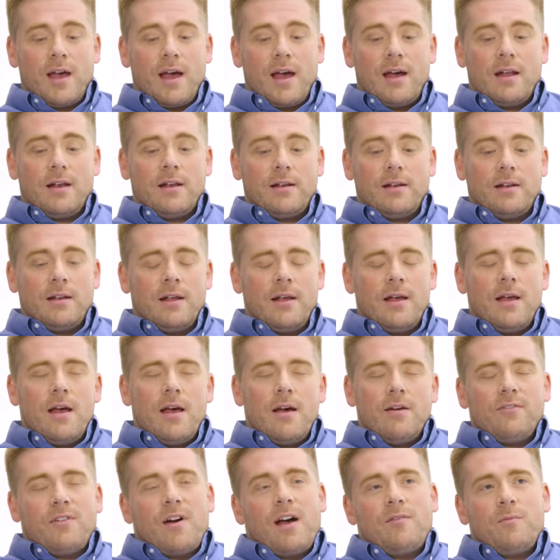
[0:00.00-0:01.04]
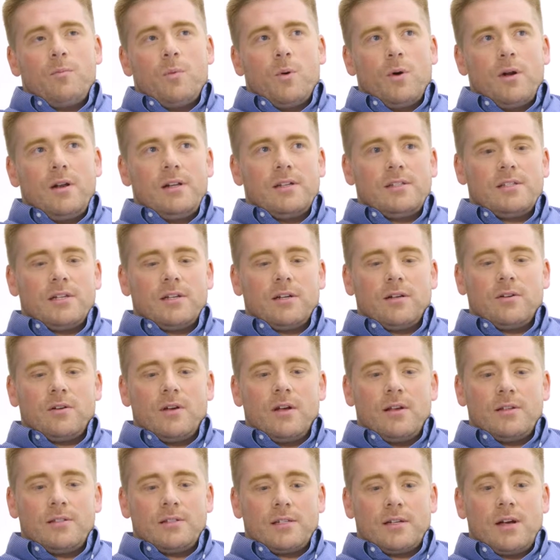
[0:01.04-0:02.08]
had. And Five Point is
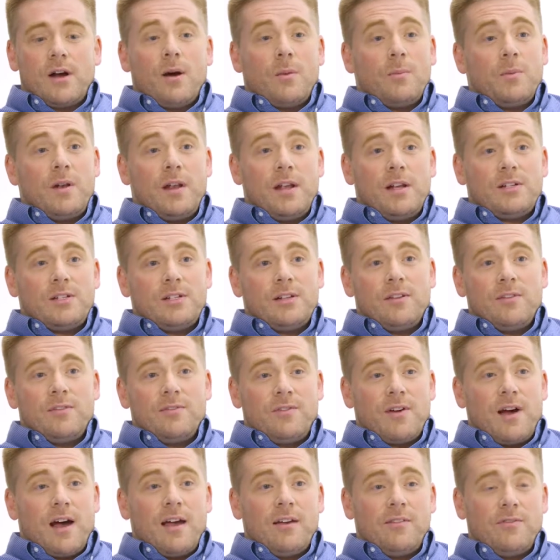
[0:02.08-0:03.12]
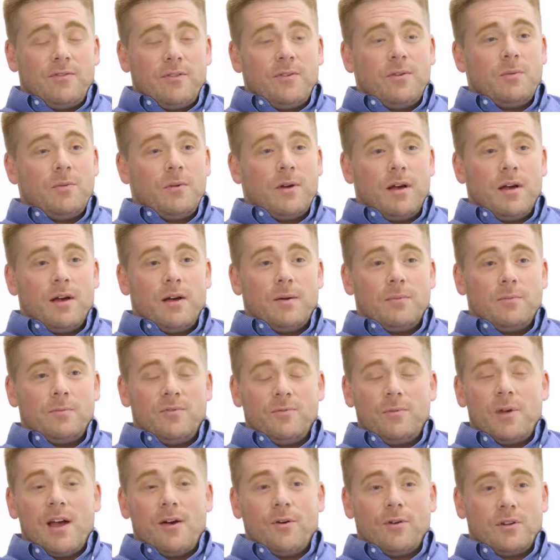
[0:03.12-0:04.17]
a combination of five
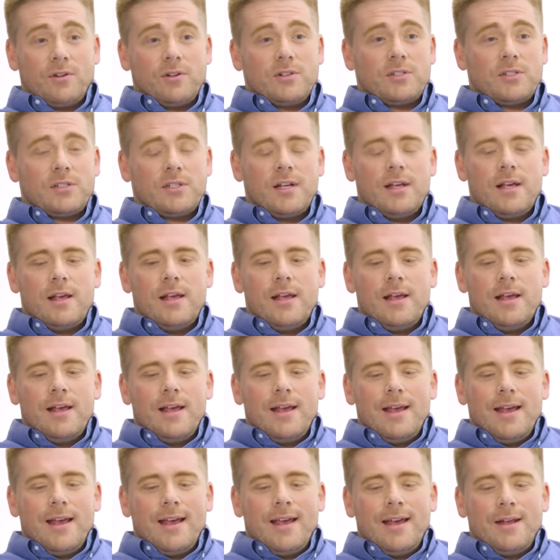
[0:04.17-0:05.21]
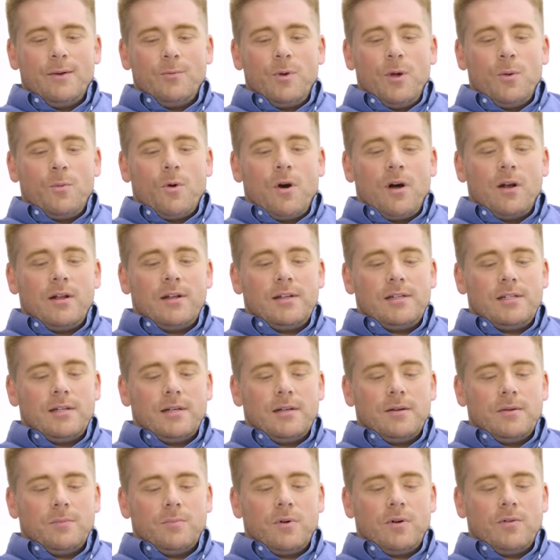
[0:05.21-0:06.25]
founders. And we wanted
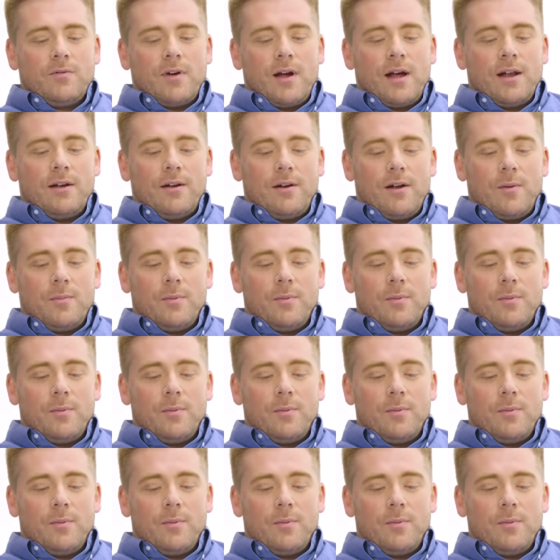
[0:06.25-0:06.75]
to provide an